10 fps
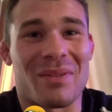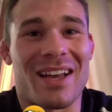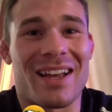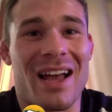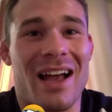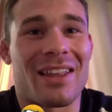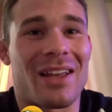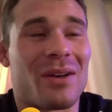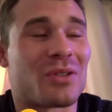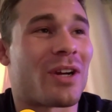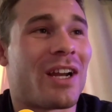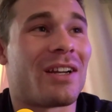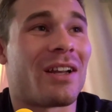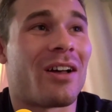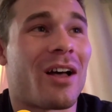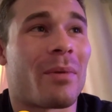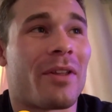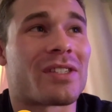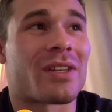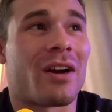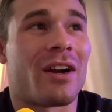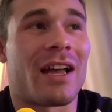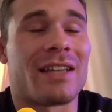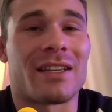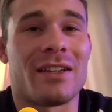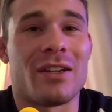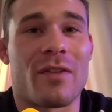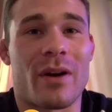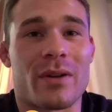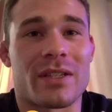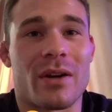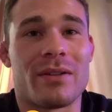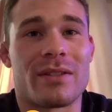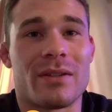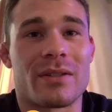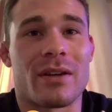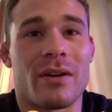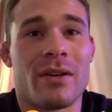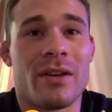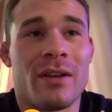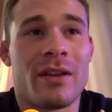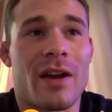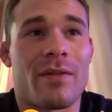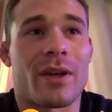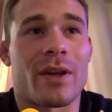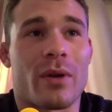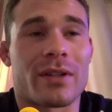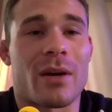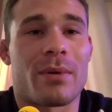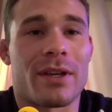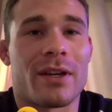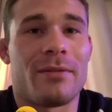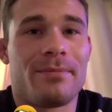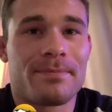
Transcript: I'm glad I, I was training to hop on this card. I just didn't know if I was going to, so everything worked out pretty good.